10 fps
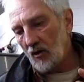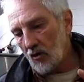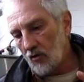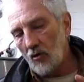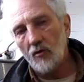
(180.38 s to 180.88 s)
the
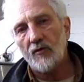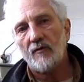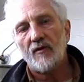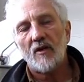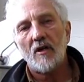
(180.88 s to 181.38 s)
growth
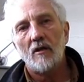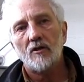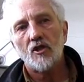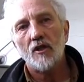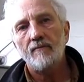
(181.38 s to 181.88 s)
of the
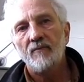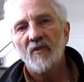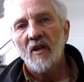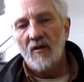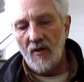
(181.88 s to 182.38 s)
culture,
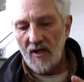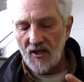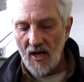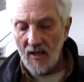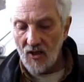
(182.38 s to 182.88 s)
they
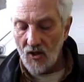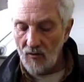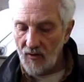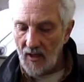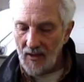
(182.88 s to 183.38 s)
attach
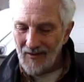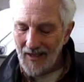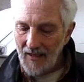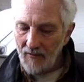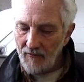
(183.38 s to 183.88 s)
the
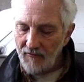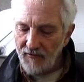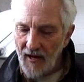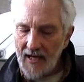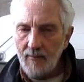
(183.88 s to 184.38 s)

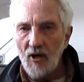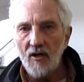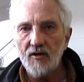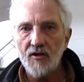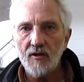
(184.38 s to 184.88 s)

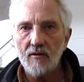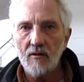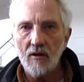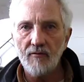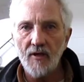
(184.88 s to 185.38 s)
fibers
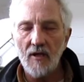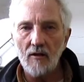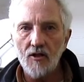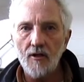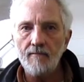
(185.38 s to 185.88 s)
of the
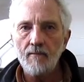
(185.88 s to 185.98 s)
culture,